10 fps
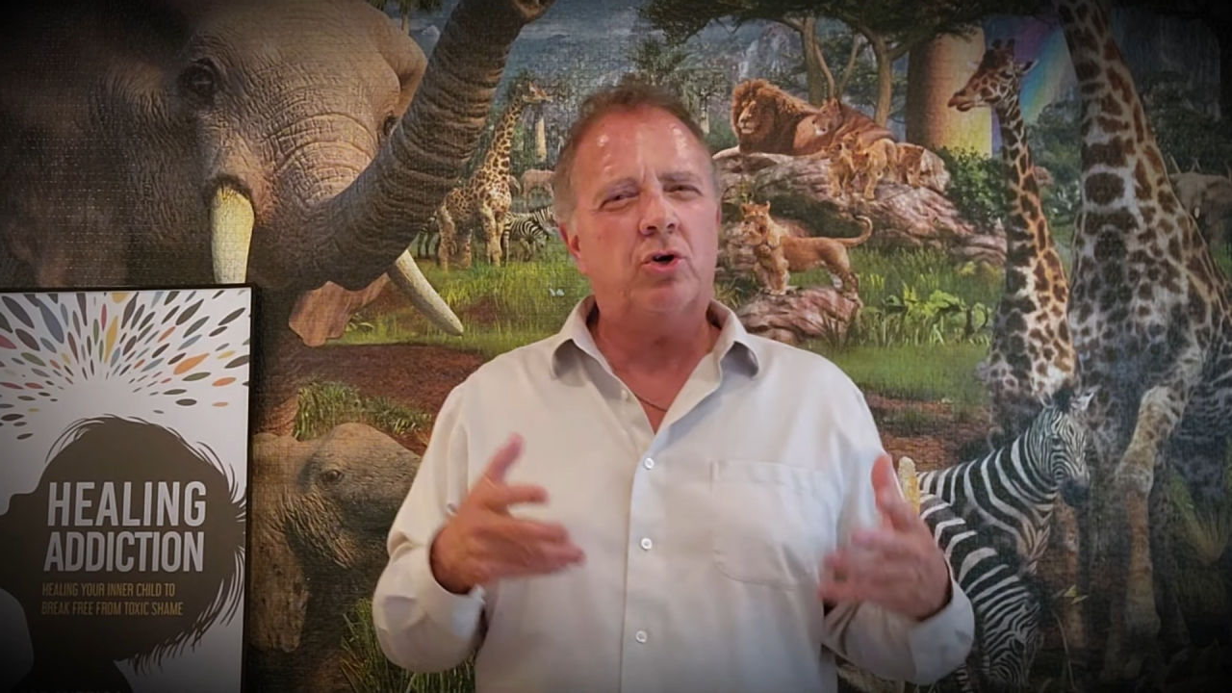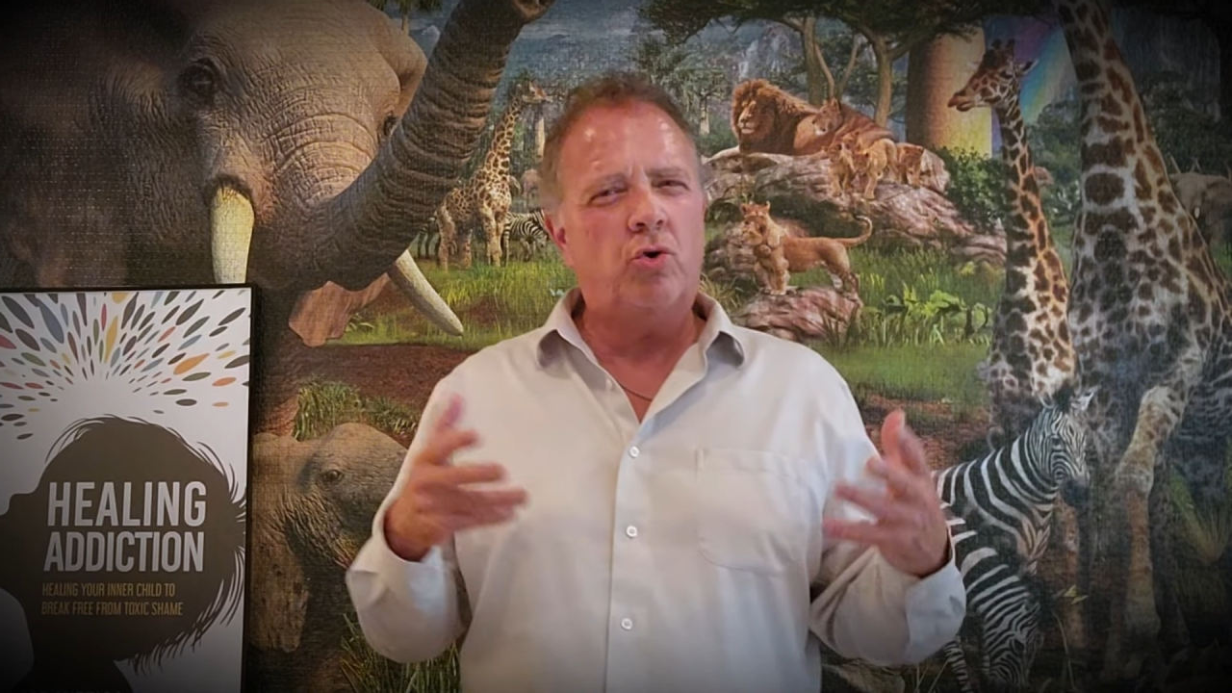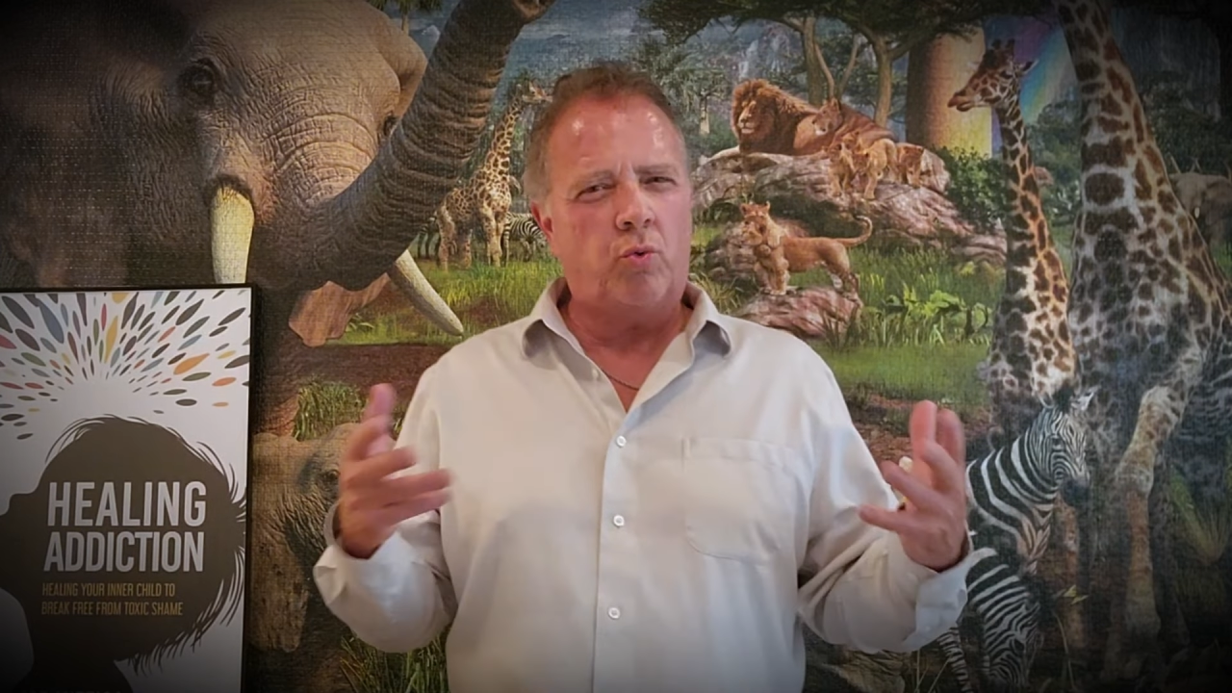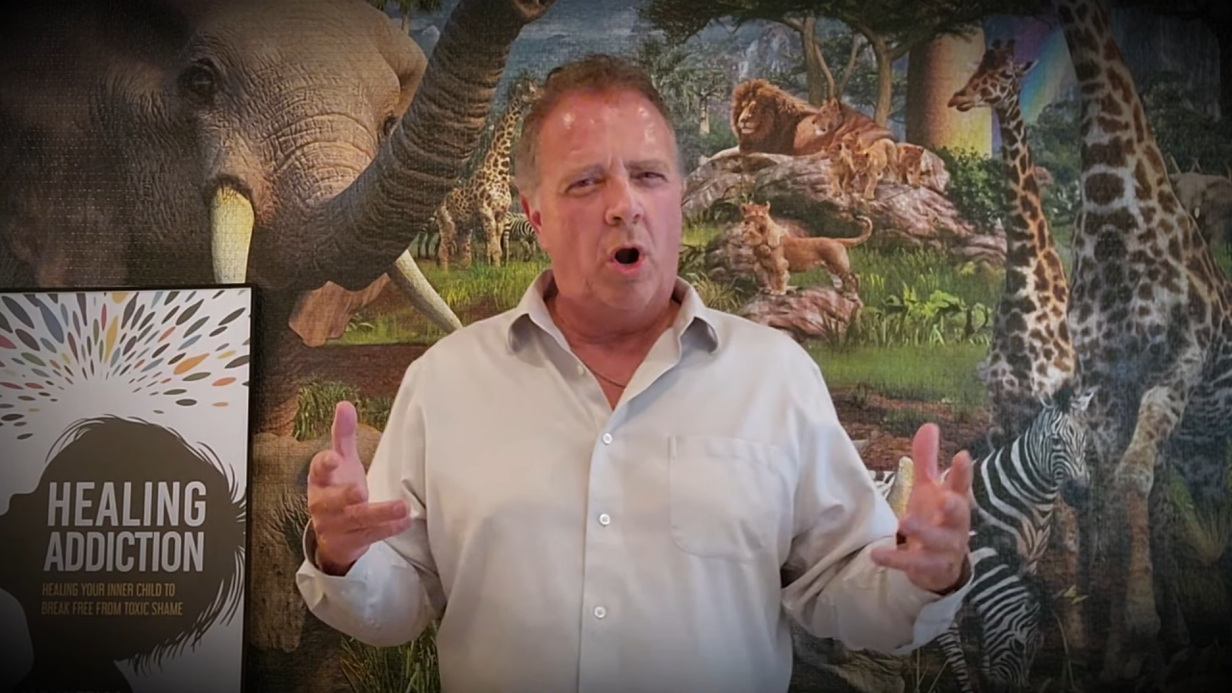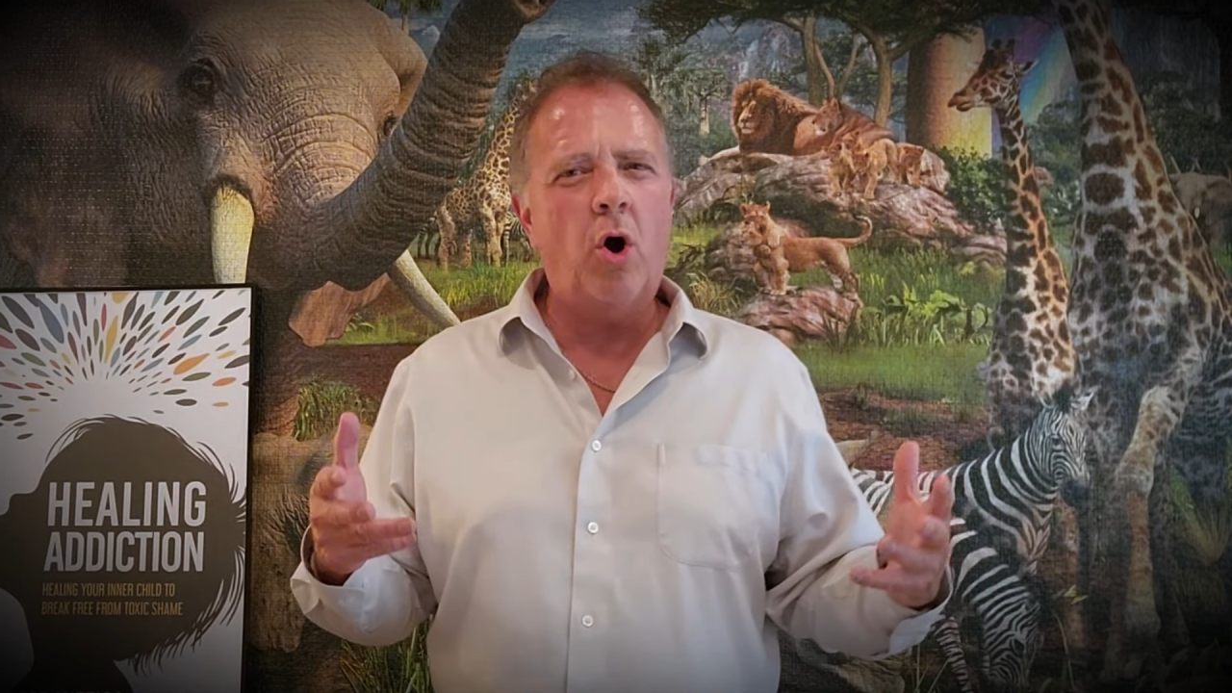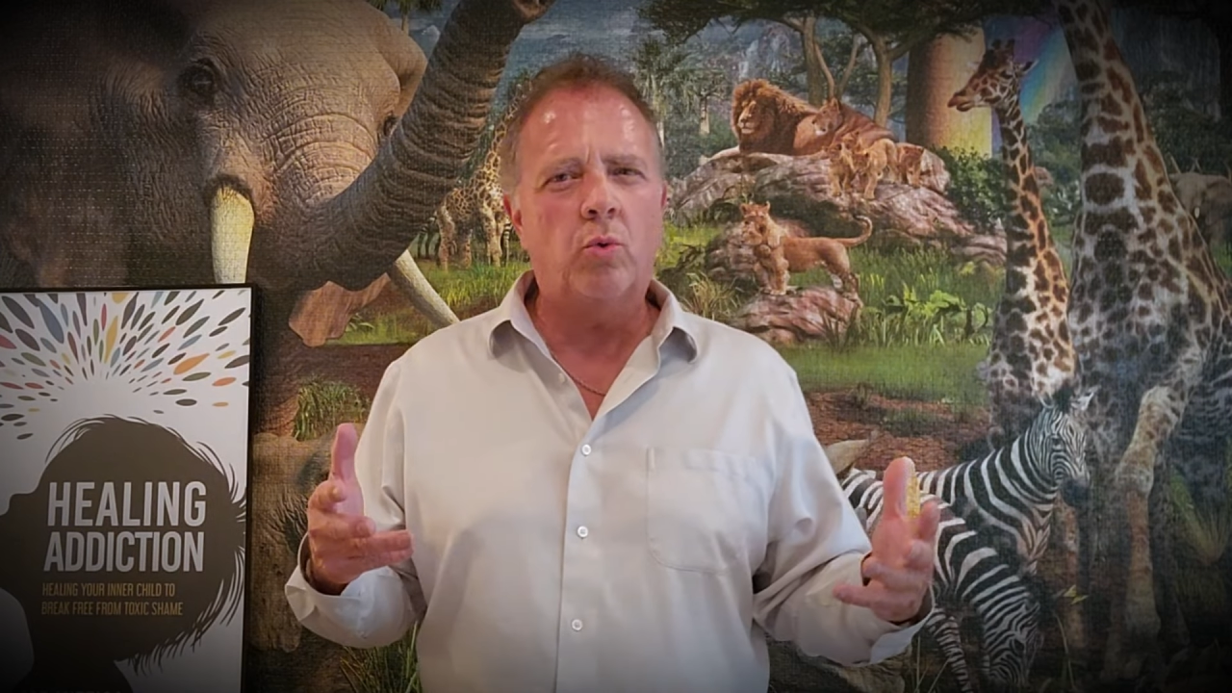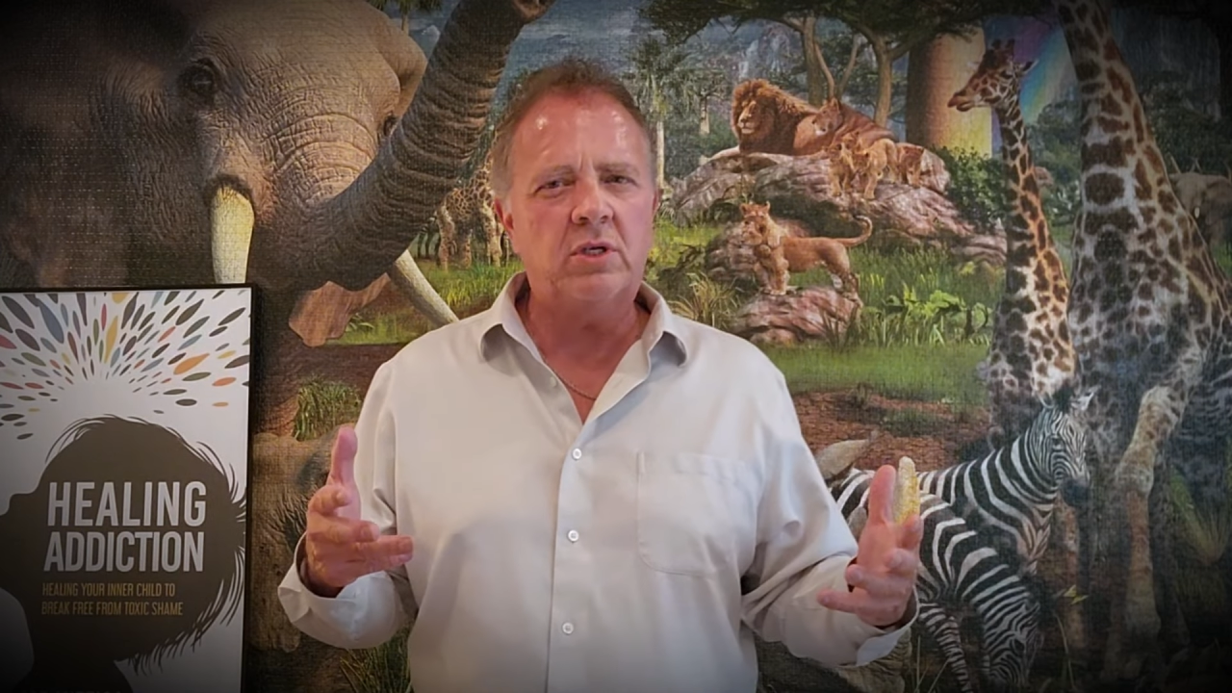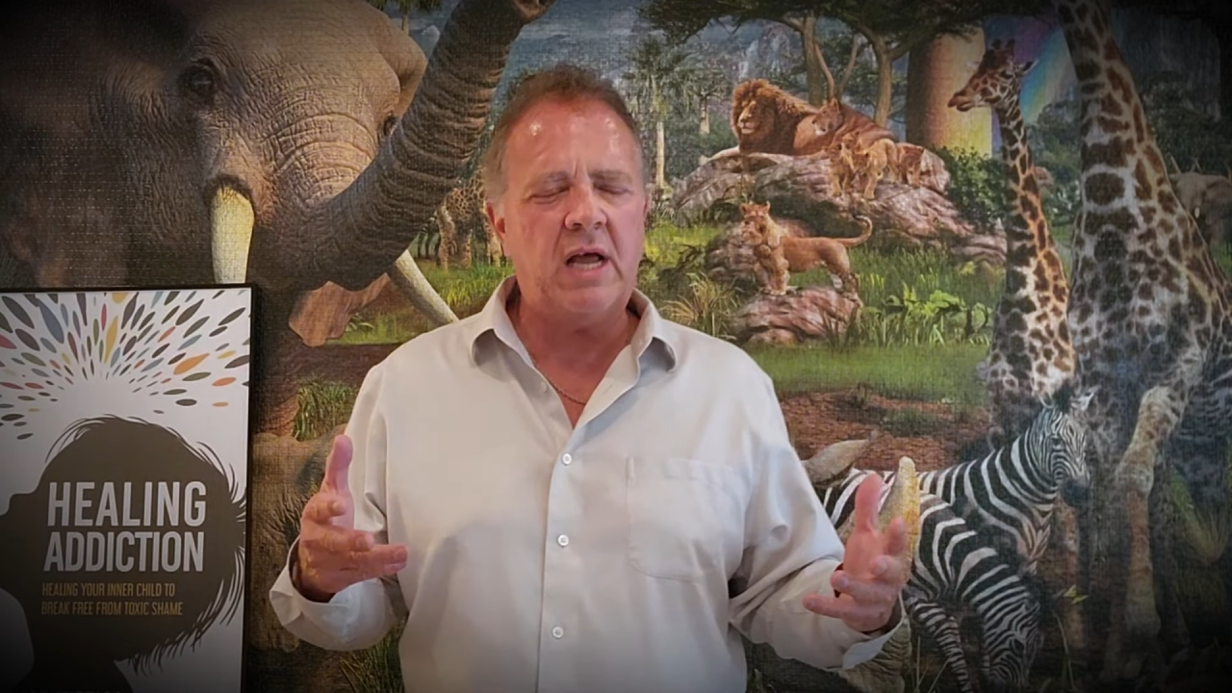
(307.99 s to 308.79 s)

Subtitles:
grow,